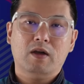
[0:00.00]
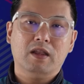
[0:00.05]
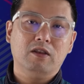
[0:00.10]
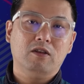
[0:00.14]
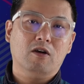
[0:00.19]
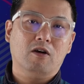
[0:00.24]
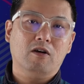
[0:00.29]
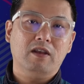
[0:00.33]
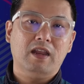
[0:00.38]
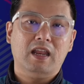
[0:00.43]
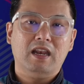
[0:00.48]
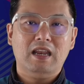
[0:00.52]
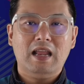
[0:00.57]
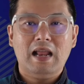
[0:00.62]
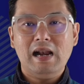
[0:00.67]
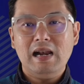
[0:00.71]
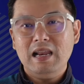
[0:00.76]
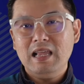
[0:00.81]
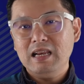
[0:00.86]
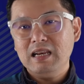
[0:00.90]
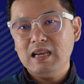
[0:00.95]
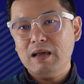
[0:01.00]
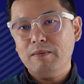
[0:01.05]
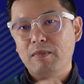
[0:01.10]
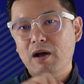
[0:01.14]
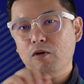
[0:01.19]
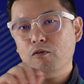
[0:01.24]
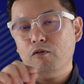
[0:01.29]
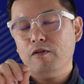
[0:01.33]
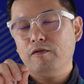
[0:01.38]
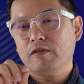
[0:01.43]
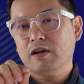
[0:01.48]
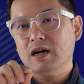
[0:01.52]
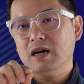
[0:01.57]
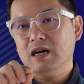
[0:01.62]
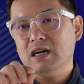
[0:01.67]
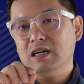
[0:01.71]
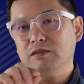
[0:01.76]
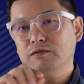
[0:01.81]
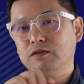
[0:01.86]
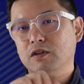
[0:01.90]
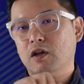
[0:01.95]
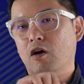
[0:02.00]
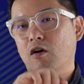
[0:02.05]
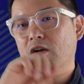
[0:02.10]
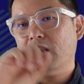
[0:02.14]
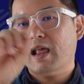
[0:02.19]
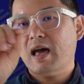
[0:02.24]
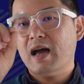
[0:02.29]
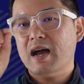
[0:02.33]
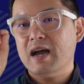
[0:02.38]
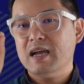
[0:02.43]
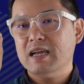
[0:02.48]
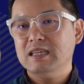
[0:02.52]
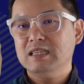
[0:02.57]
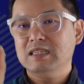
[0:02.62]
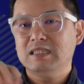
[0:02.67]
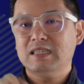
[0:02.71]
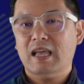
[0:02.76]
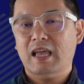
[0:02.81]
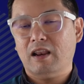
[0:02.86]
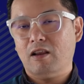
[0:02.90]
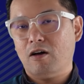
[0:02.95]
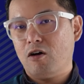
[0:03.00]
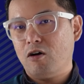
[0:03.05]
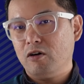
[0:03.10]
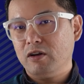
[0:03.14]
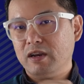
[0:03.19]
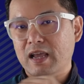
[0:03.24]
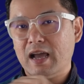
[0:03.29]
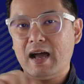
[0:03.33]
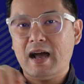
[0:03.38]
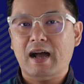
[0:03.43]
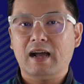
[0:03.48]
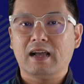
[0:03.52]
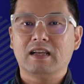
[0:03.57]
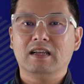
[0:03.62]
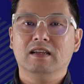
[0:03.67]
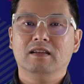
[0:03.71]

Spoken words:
1 dot, and then link them out with curves or lines and all the arc.